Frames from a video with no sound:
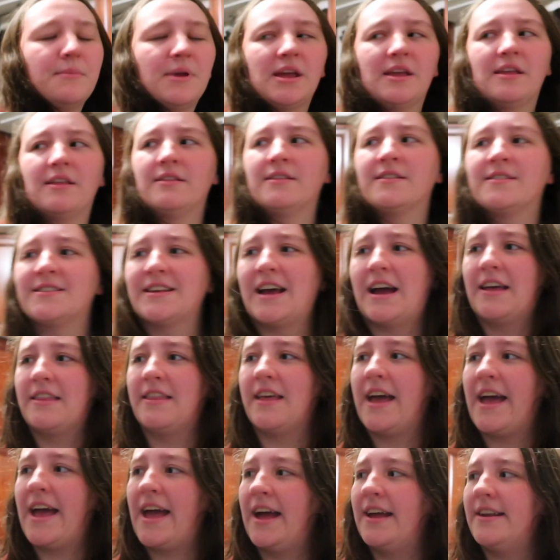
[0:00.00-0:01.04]
me in the side of
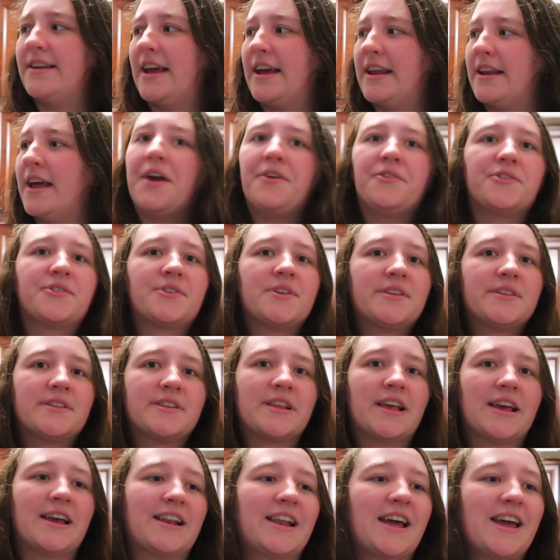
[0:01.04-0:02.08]
the head, and ever since
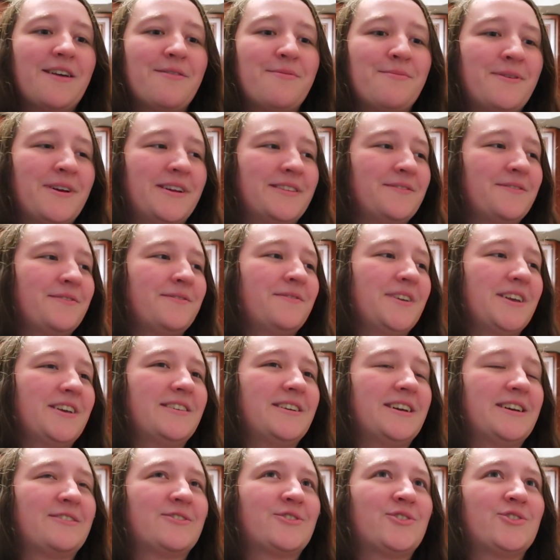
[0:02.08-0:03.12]
then I've been
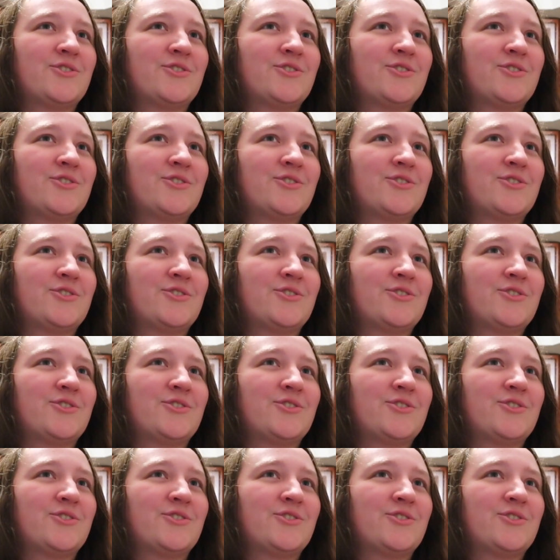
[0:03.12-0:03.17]
feeling